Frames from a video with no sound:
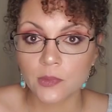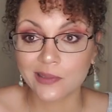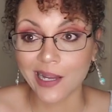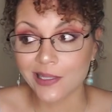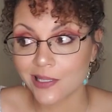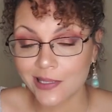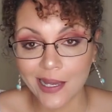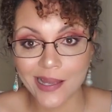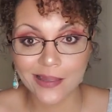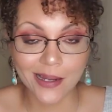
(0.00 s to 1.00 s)
Not to
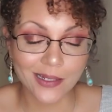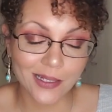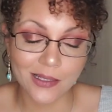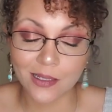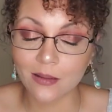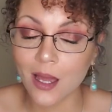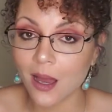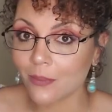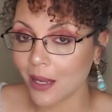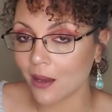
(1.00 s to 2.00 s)
say that it doesn't
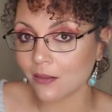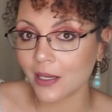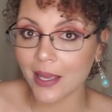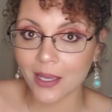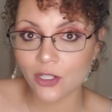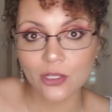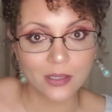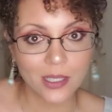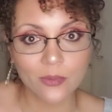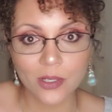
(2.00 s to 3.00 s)
come out
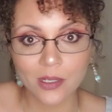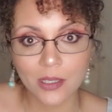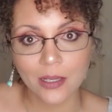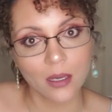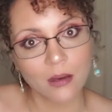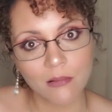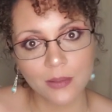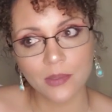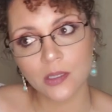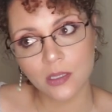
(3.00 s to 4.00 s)
occasionally where you're like, oh,
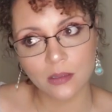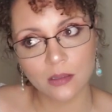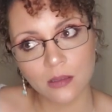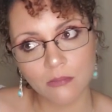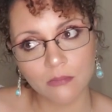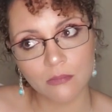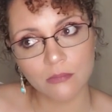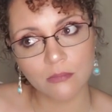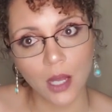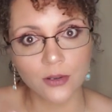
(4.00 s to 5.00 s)
I'm seeing
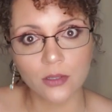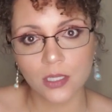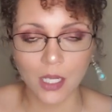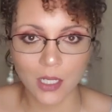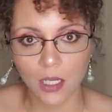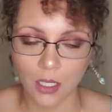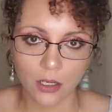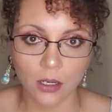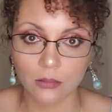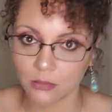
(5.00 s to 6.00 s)
some understanding
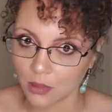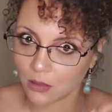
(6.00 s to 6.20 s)
here.